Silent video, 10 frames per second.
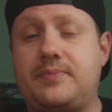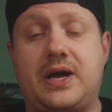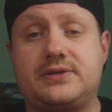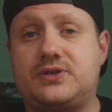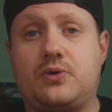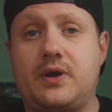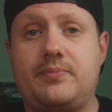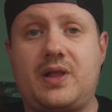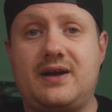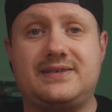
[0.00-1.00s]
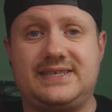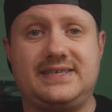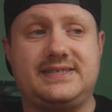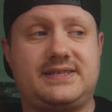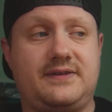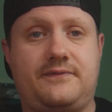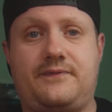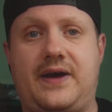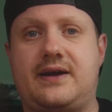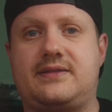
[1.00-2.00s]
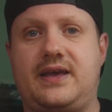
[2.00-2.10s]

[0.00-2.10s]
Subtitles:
about Storyblocks is the fact